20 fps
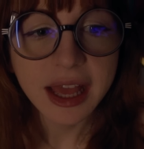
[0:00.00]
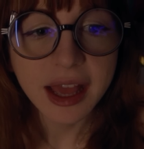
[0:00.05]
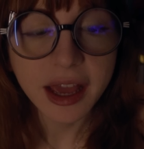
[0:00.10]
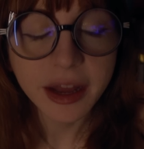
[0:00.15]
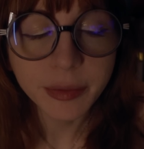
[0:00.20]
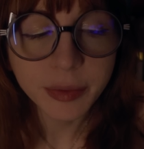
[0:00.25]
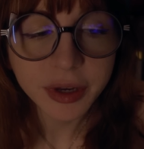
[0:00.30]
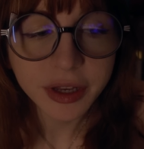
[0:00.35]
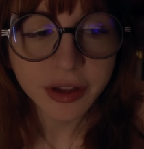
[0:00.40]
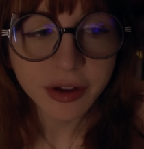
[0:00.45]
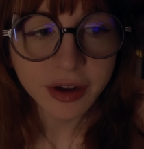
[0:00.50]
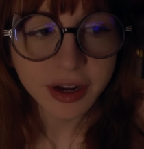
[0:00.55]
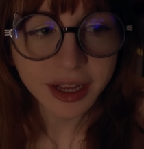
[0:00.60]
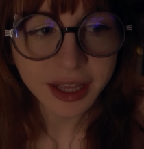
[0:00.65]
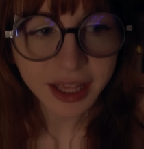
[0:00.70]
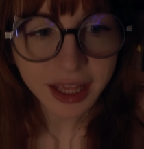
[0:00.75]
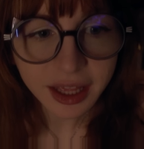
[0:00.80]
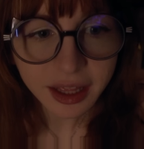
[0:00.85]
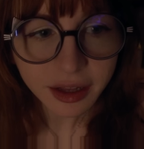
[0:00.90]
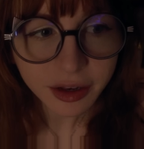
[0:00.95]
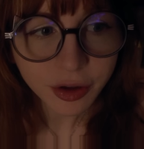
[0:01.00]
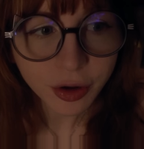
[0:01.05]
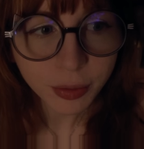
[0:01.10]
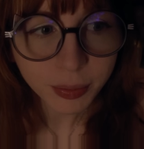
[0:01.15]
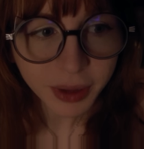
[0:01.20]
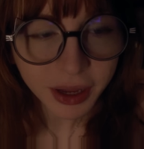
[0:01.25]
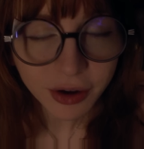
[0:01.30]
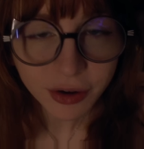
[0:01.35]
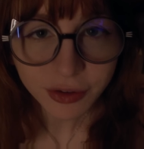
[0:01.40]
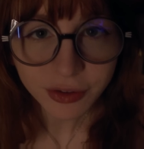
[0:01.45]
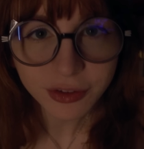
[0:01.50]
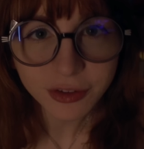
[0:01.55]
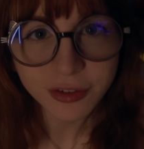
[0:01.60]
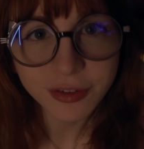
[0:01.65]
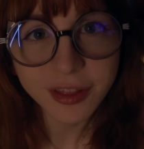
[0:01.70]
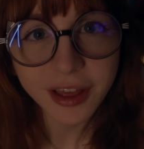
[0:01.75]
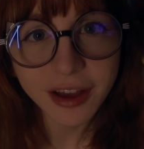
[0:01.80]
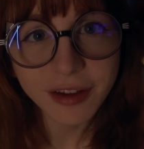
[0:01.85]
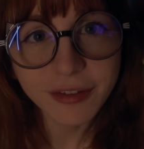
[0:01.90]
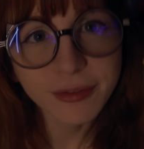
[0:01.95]
And when you're a kid, your parents
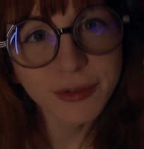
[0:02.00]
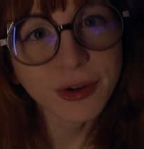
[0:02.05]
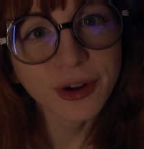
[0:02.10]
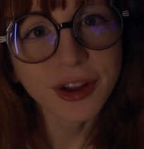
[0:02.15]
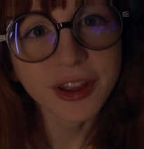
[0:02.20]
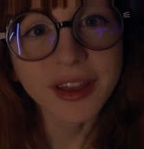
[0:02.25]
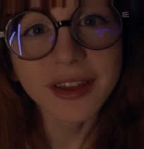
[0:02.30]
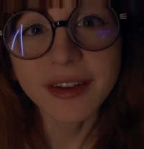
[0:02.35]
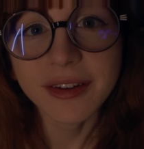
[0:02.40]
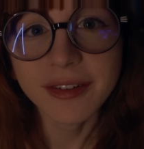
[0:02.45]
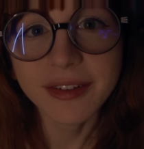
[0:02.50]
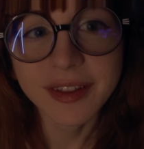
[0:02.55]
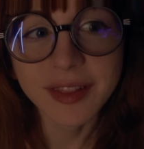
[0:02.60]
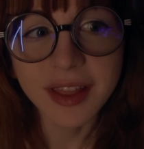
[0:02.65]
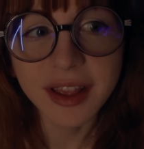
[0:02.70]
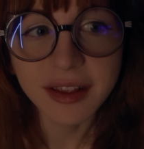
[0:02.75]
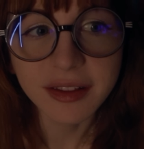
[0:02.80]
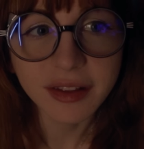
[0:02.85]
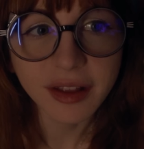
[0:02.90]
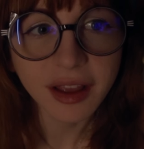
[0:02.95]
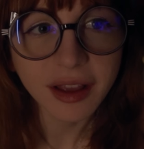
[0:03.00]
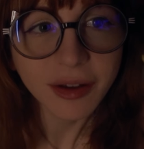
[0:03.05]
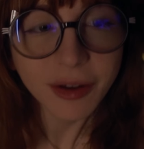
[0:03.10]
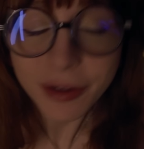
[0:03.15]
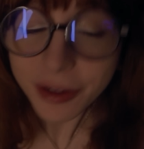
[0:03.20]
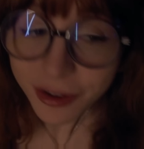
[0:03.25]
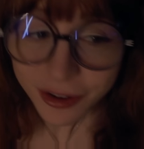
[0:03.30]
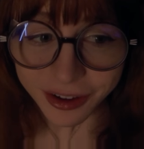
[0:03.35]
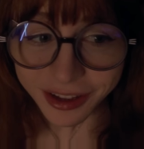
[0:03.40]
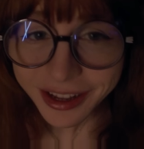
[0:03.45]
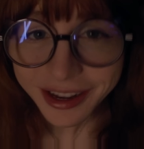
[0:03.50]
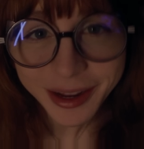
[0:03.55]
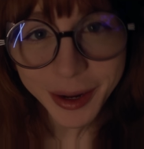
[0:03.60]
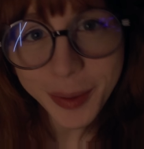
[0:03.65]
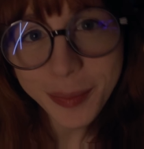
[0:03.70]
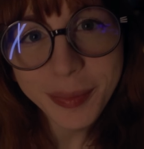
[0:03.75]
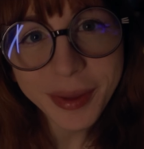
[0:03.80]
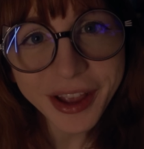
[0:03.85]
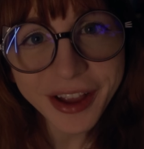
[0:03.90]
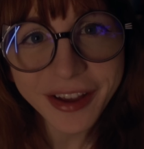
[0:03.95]
do that for you when they say, "Oh, you're getting
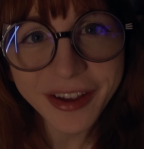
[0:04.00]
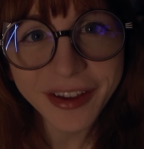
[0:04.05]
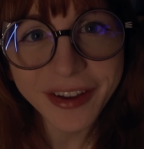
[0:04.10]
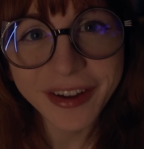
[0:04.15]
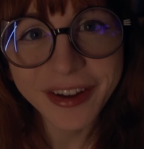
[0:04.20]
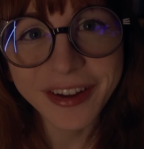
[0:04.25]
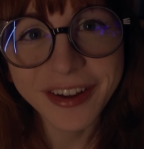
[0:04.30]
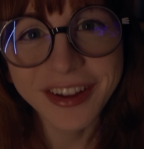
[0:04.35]
bigger.